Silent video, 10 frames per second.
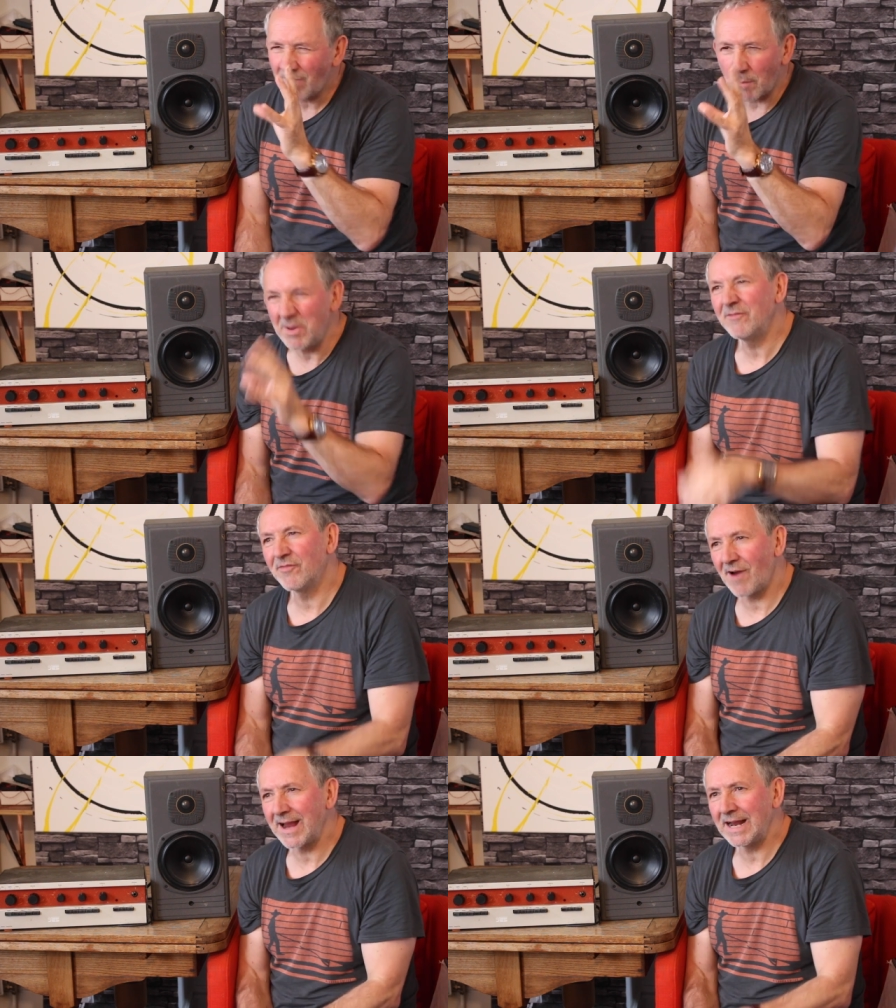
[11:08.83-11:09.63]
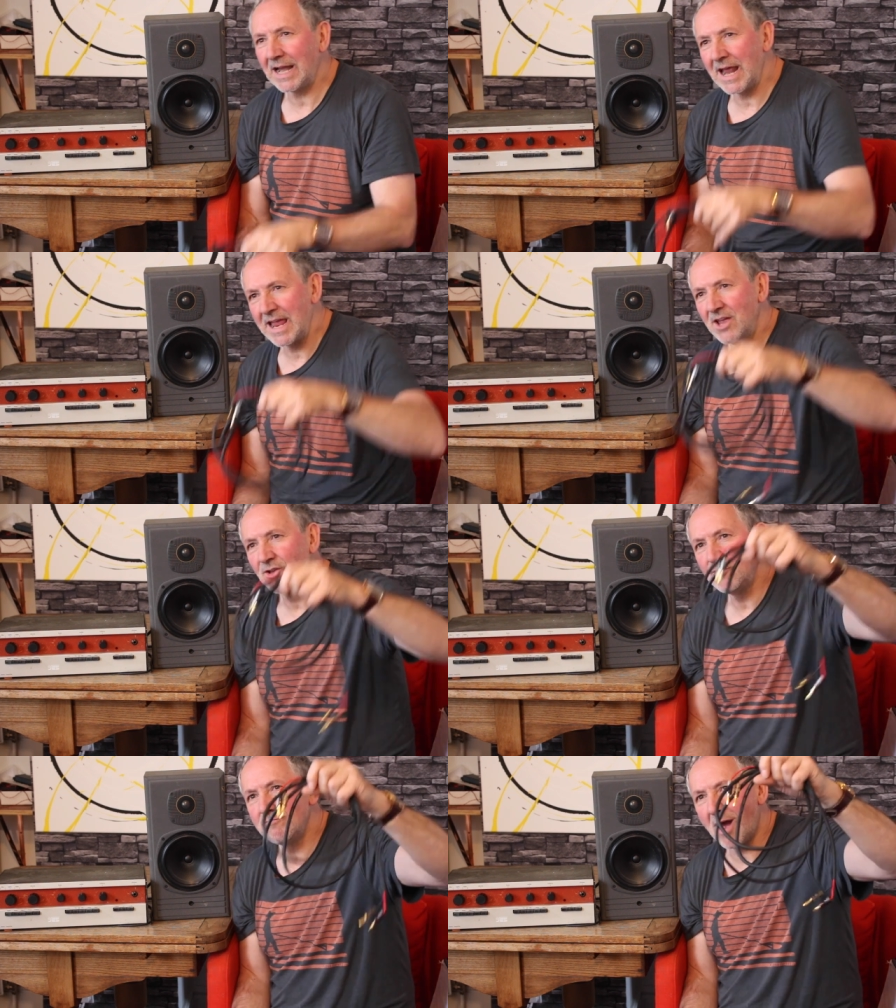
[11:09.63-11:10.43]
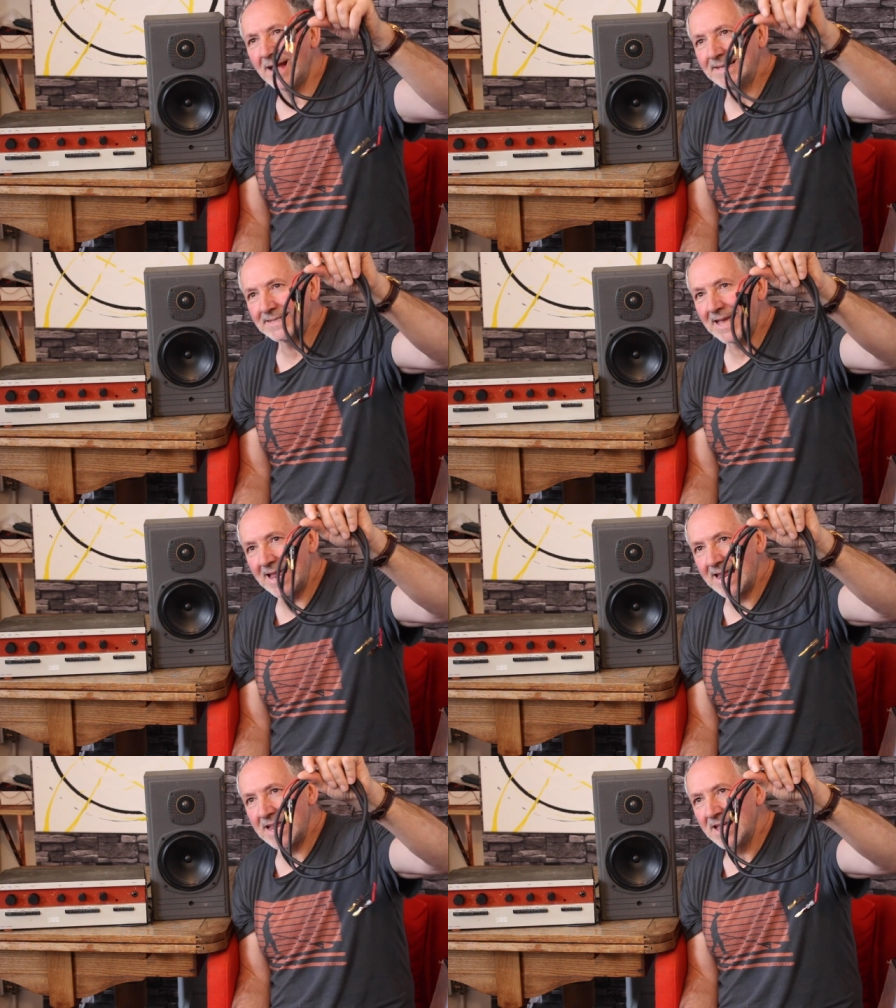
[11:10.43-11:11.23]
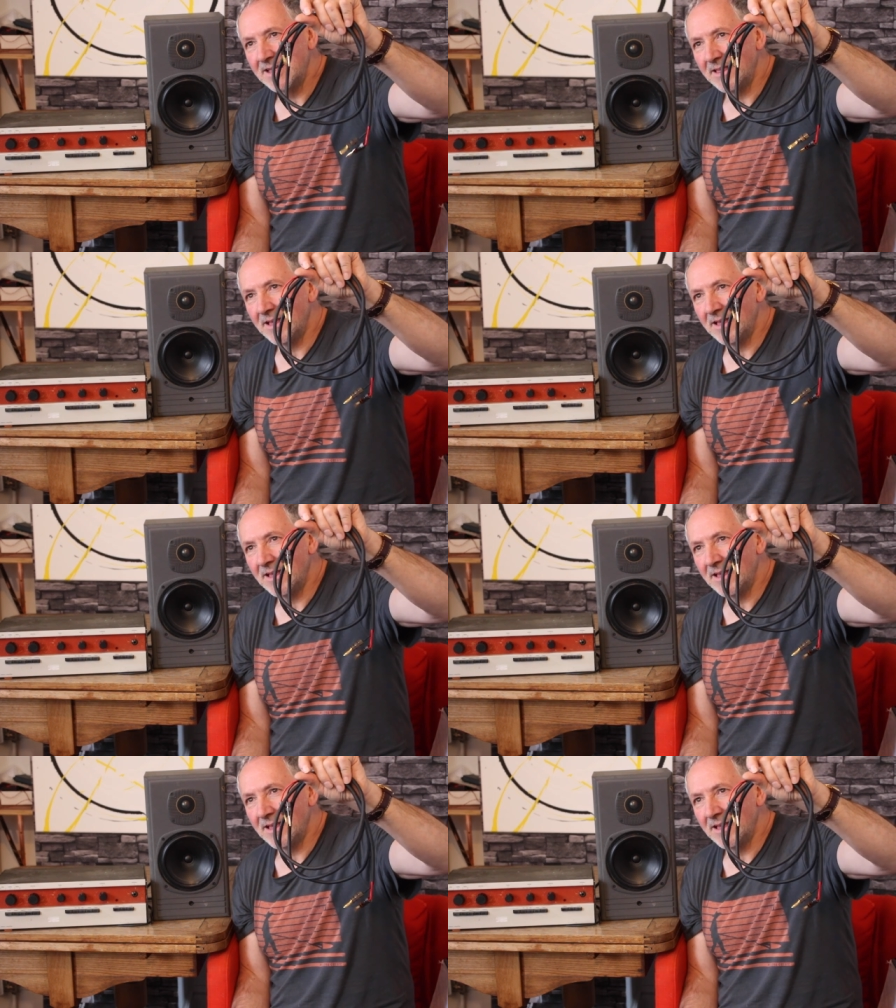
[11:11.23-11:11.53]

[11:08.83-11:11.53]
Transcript: I mean, frankly, you might say